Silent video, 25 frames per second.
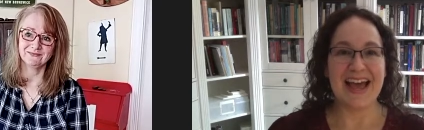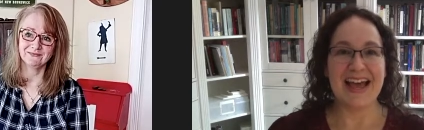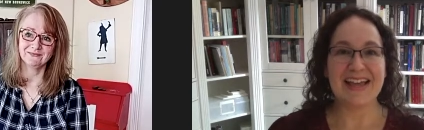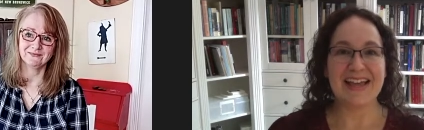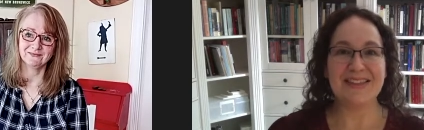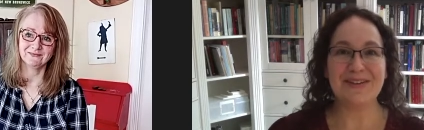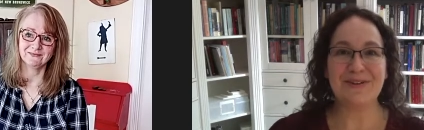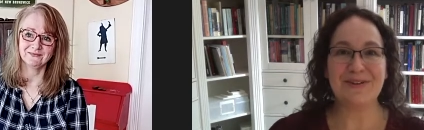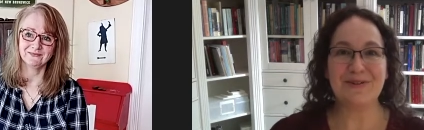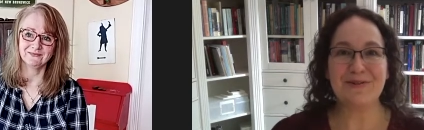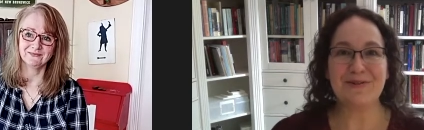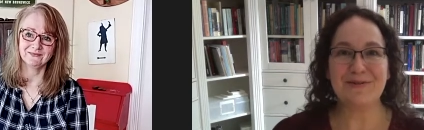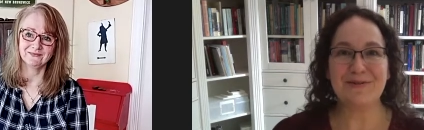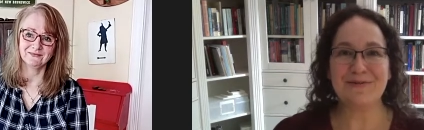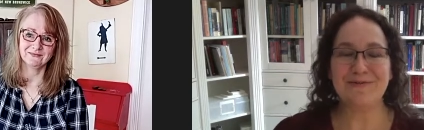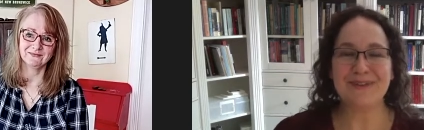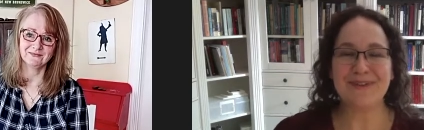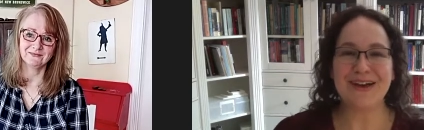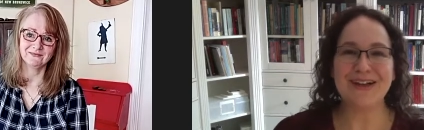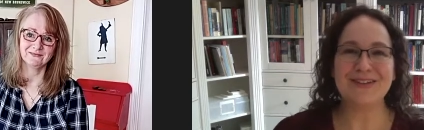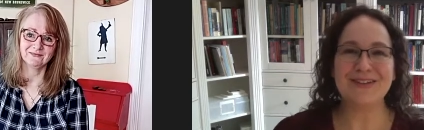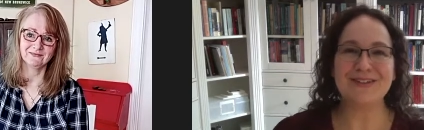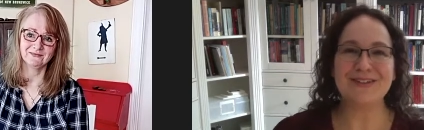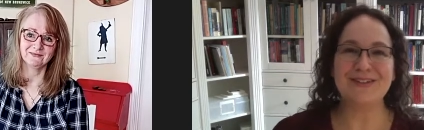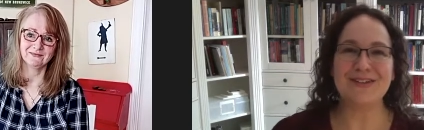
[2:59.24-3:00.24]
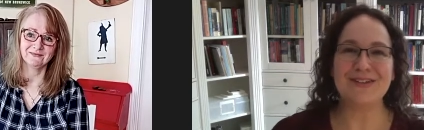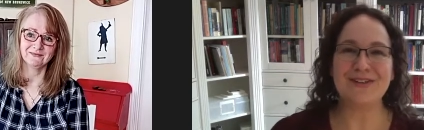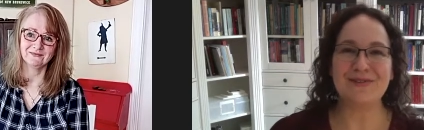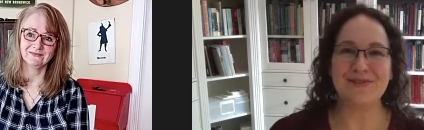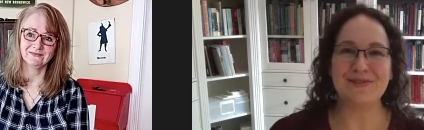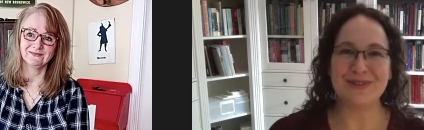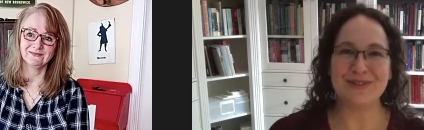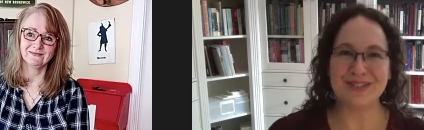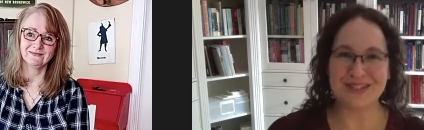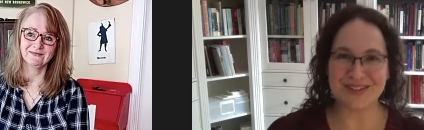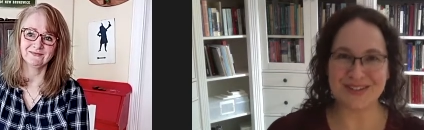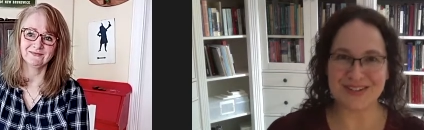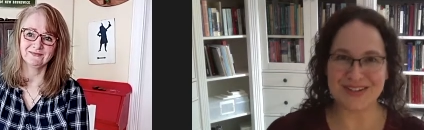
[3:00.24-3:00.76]
Speaker 1: Hello, Falcha
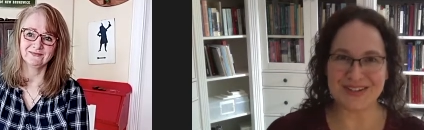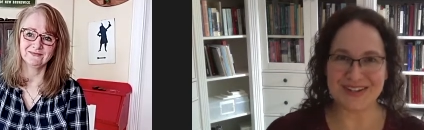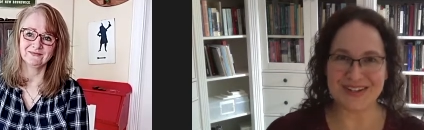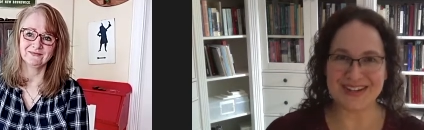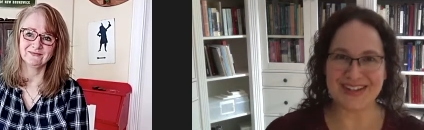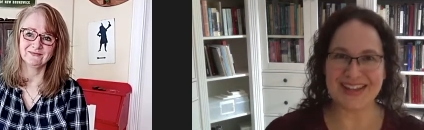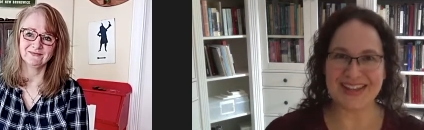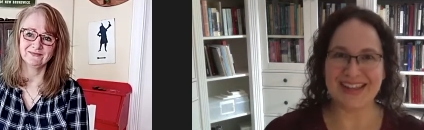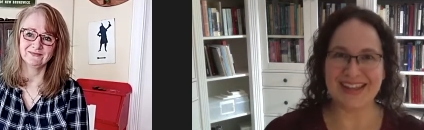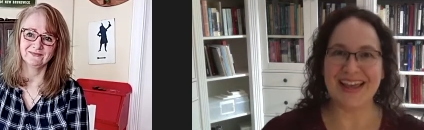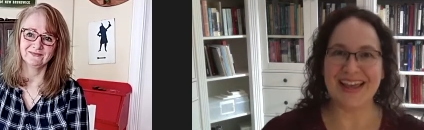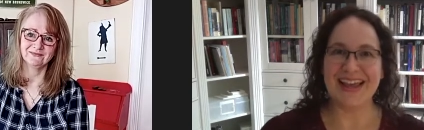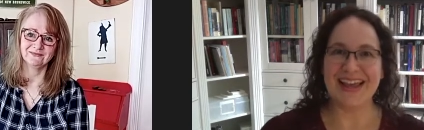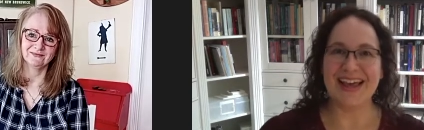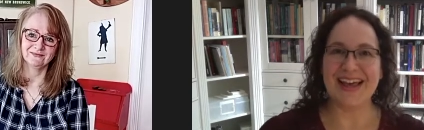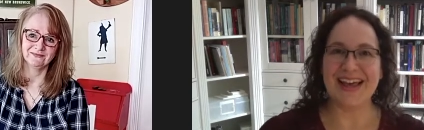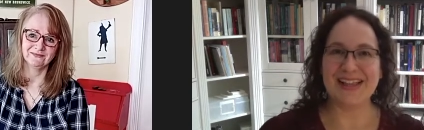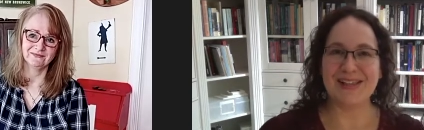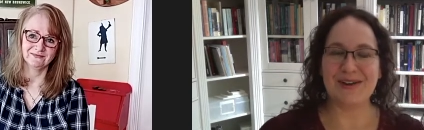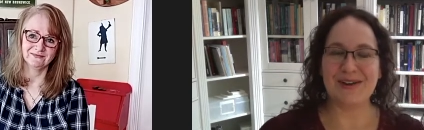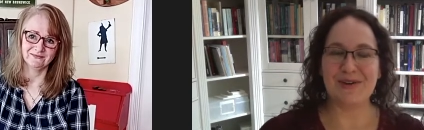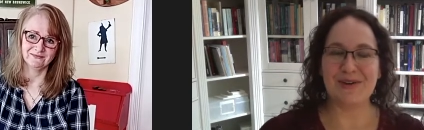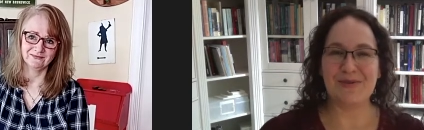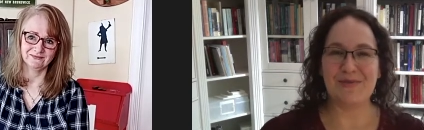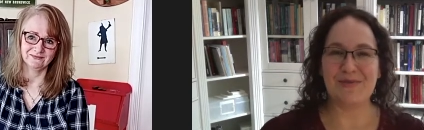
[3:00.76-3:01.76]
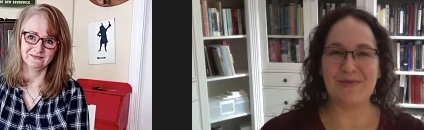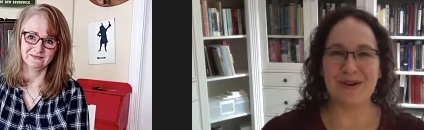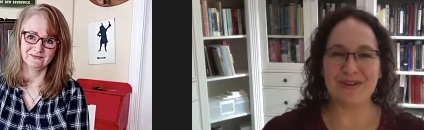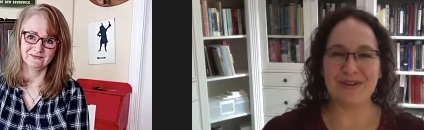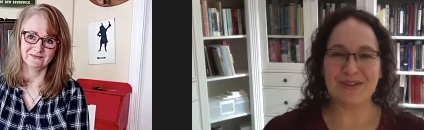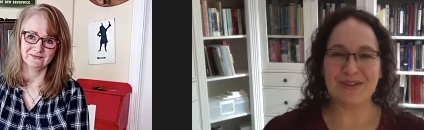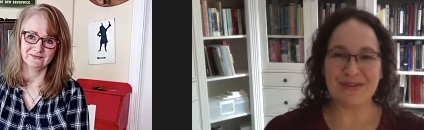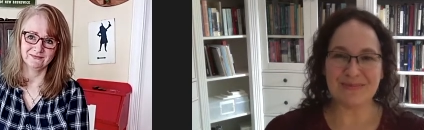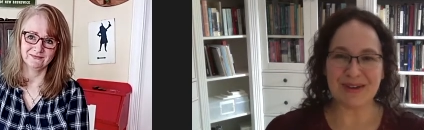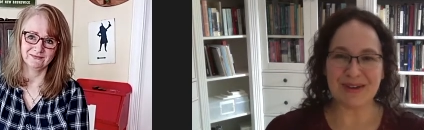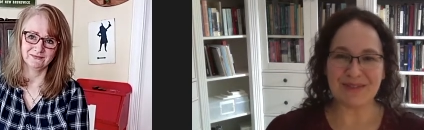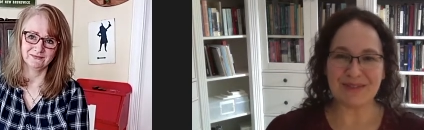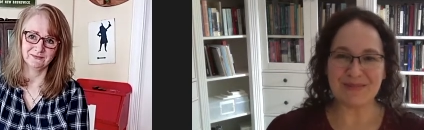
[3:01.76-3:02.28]
Hello,
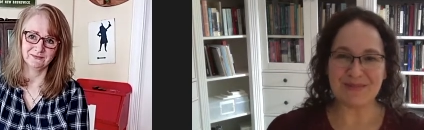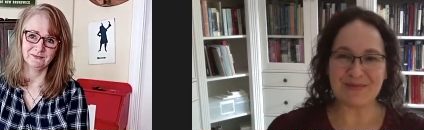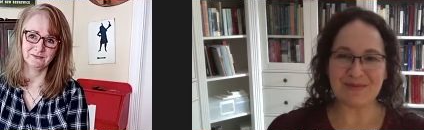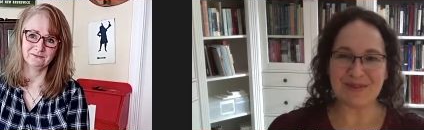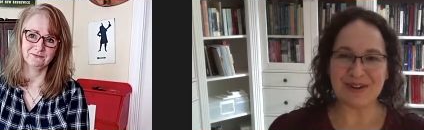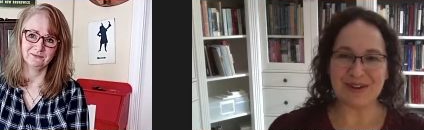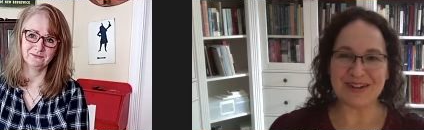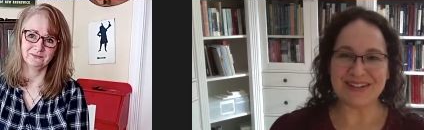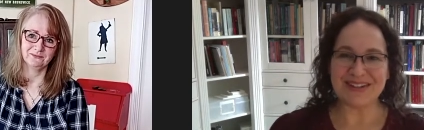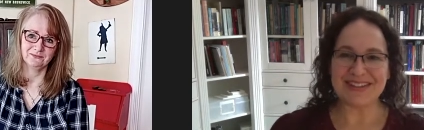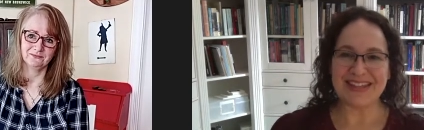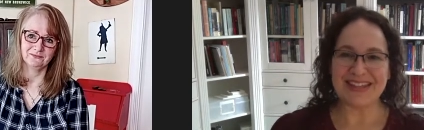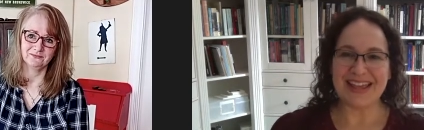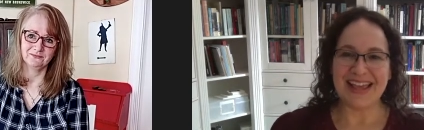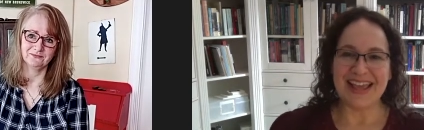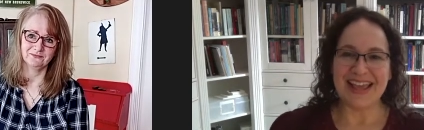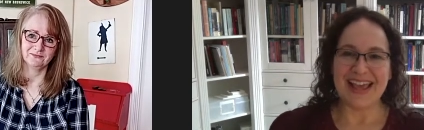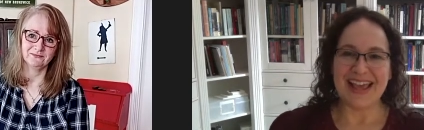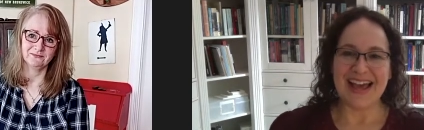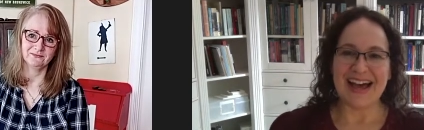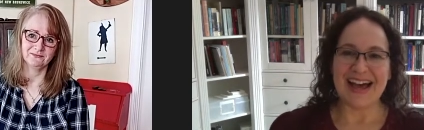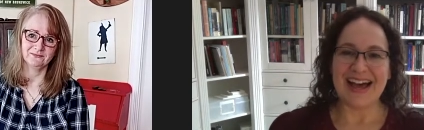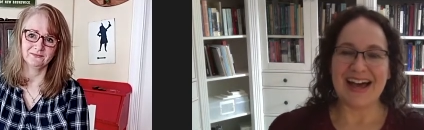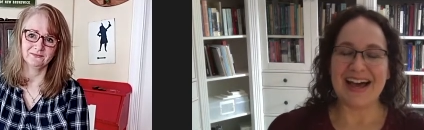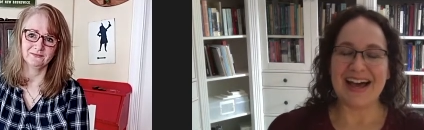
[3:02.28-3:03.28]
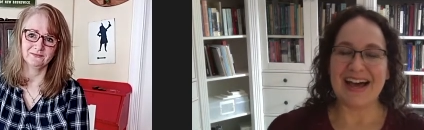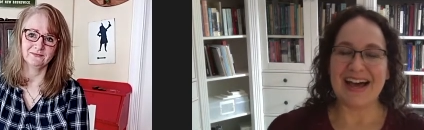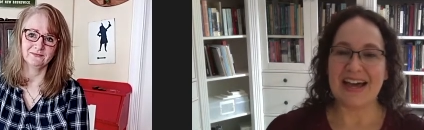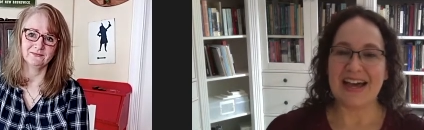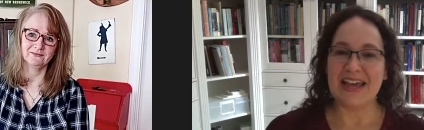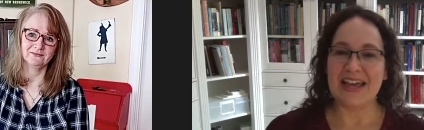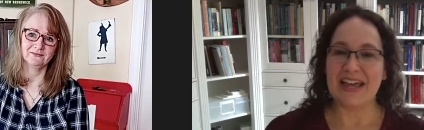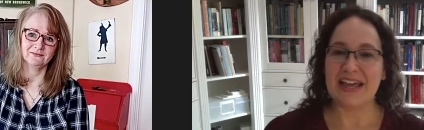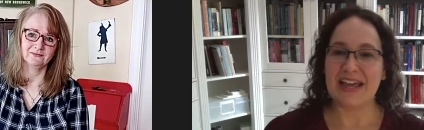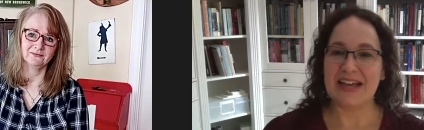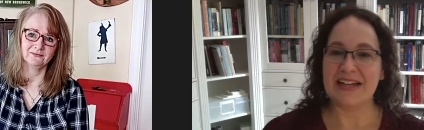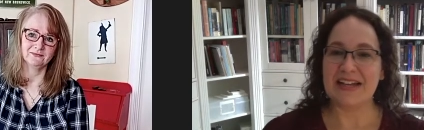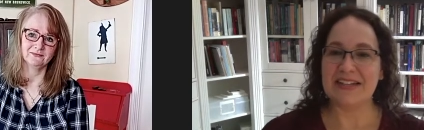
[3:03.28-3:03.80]
welcome everyone. Uh,
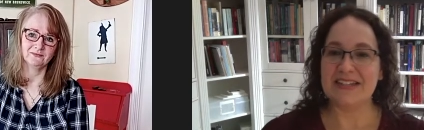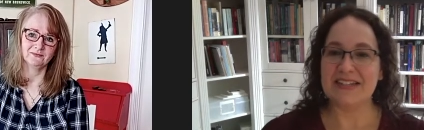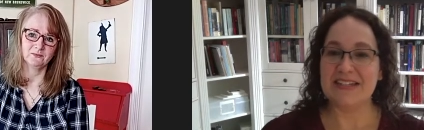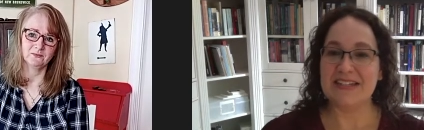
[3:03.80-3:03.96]
and